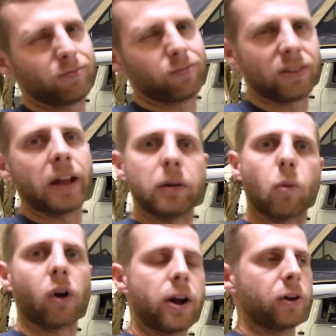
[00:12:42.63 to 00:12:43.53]
slightly
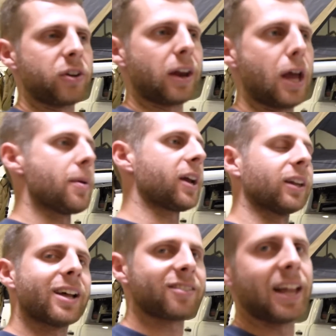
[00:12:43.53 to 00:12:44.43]
more aerodynamic
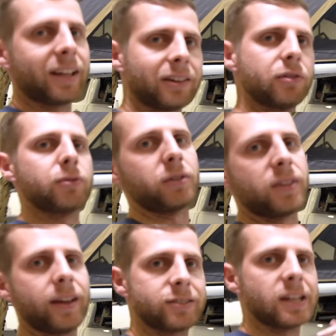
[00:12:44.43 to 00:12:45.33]
and less likely for things